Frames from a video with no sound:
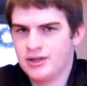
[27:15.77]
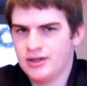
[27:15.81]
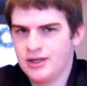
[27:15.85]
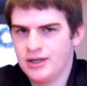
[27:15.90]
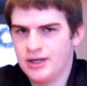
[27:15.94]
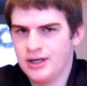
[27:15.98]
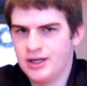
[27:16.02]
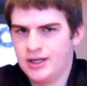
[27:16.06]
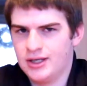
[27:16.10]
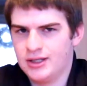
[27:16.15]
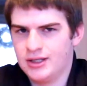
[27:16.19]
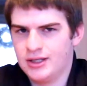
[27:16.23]

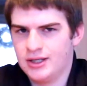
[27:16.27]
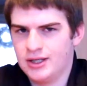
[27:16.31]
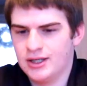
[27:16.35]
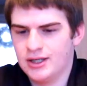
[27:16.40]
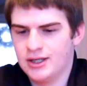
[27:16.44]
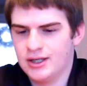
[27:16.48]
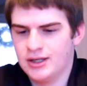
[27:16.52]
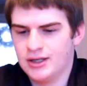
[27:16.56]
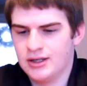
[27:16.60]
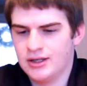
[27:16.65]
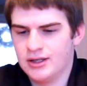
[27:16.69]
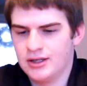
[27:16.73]
and
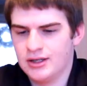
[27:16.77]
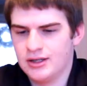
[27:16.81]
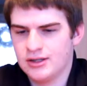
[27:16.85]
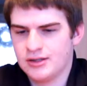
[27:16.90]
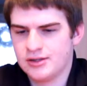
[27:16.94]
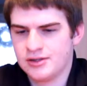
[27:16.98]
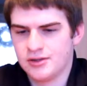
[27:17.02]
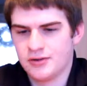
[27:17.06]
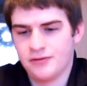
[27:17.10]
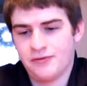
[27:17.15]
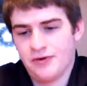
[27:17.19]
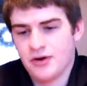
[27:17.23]

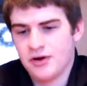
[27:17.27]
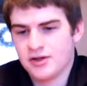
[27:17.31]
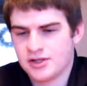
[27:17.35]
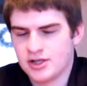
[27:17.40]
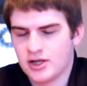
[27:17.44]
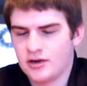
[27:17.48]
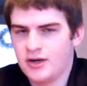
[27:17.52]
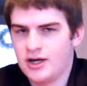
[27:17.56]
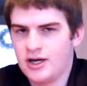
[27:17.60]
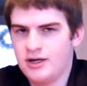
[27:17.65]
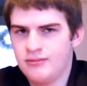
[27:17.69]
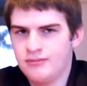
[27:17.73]
so far it's
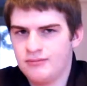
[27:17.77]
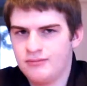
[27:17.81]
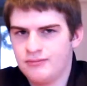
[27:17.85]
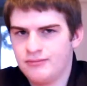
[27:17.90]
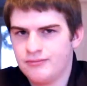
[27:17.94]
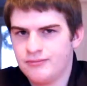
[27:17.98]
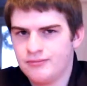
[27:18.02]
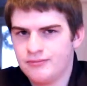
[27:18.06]
alright.